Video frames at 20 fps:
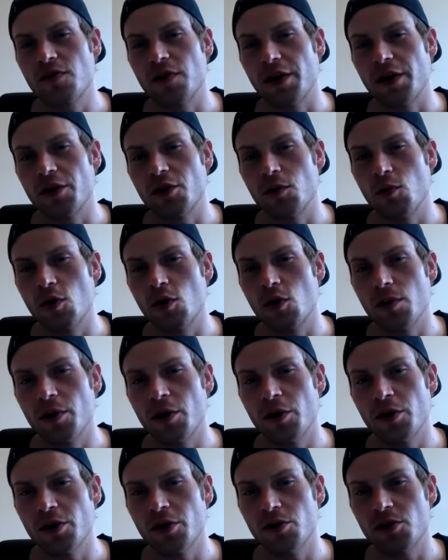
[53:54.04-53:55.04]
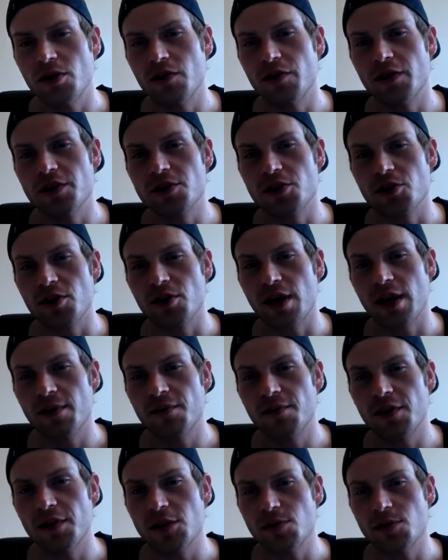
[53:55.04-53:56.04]
find out more about you? Do you have
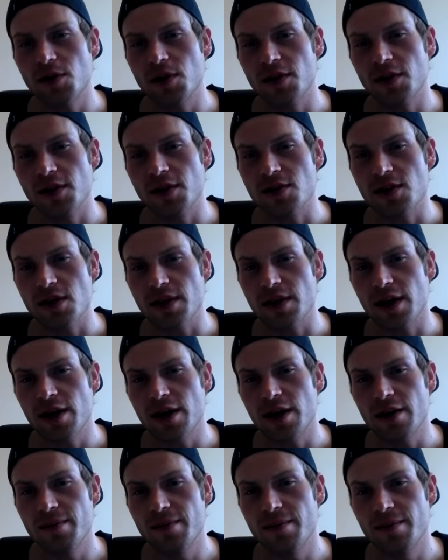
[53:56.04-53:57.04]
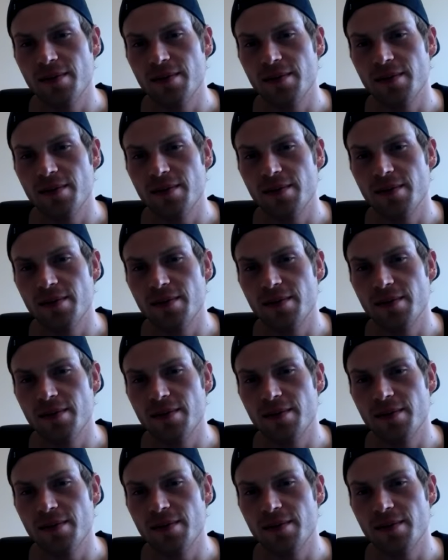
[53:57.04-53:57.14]
Instagram, Facebook, things like that?